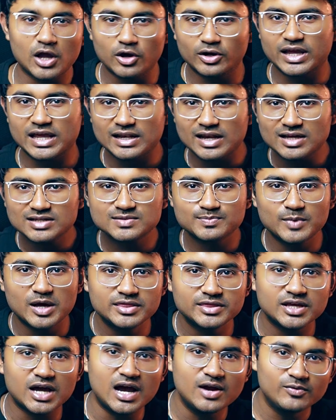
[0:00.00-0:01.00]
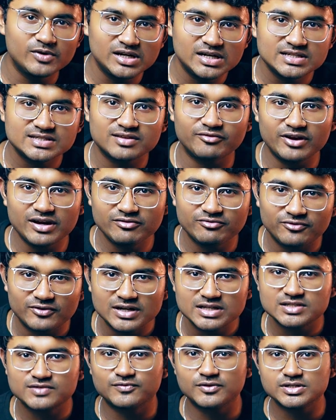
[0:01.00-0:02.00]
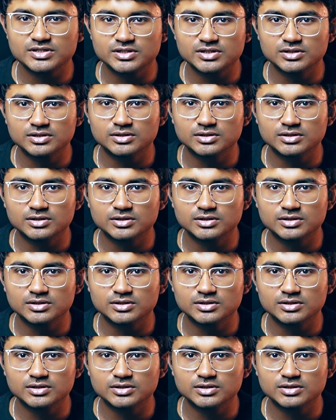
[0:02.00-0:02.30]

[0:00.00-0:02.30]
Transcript: Okay, last month I released the very first version